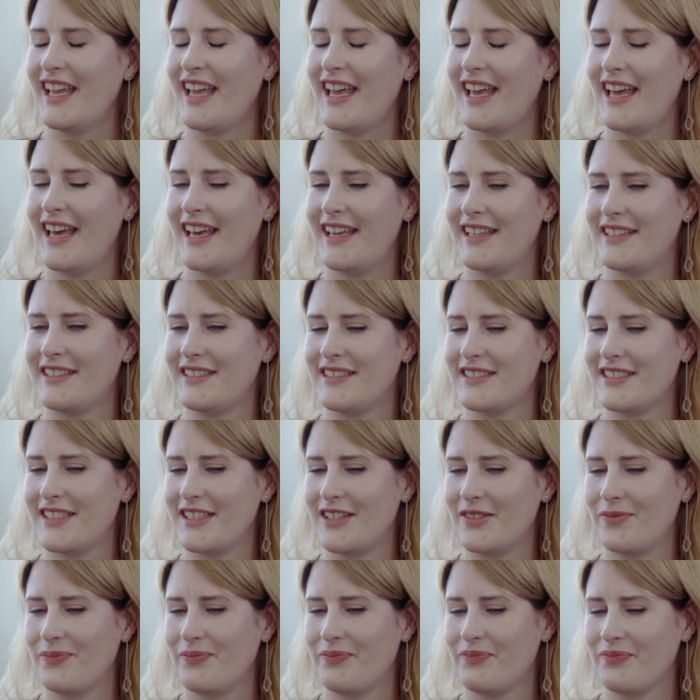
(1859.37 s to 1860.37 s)
And
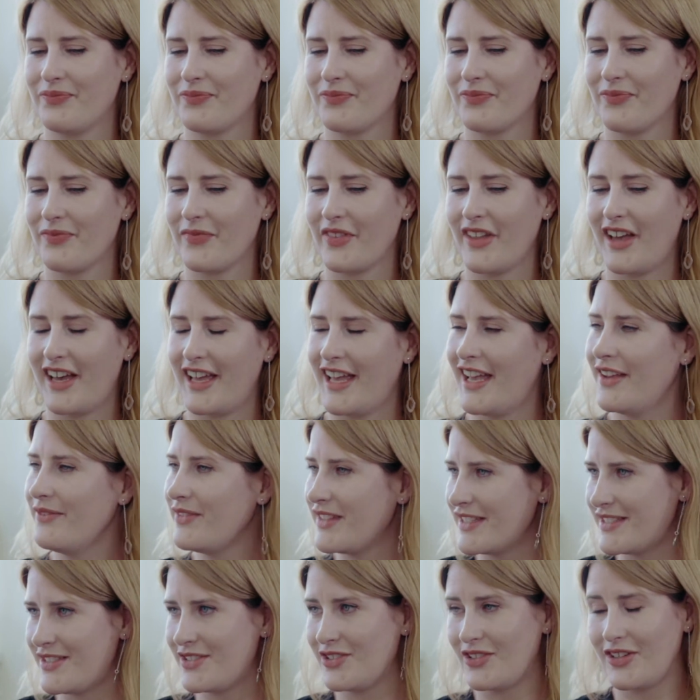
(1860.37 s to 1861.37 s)
I have
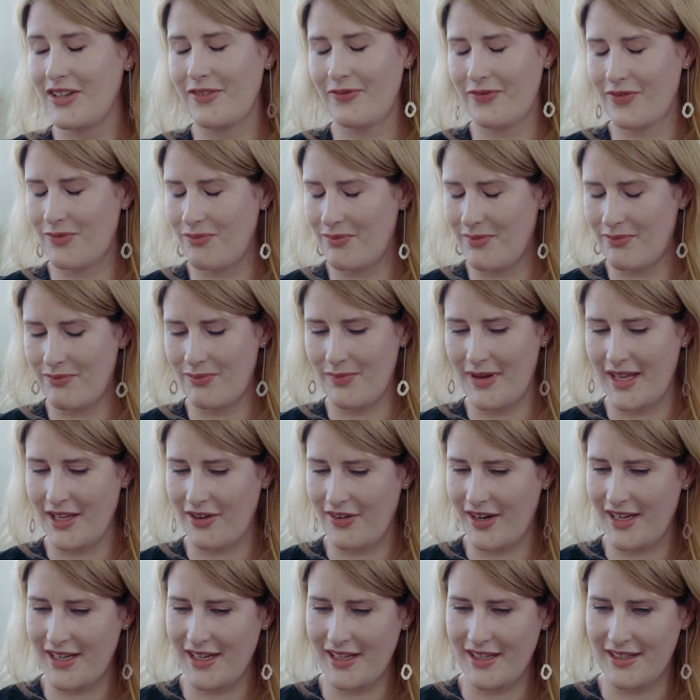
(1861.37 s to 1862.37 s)
this story from my
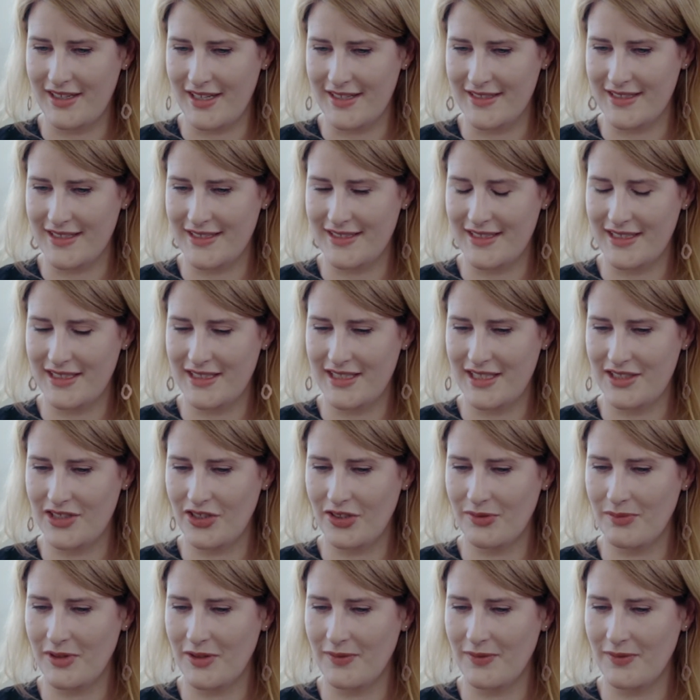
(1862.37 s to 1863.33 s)
great aunt. As I said, she told me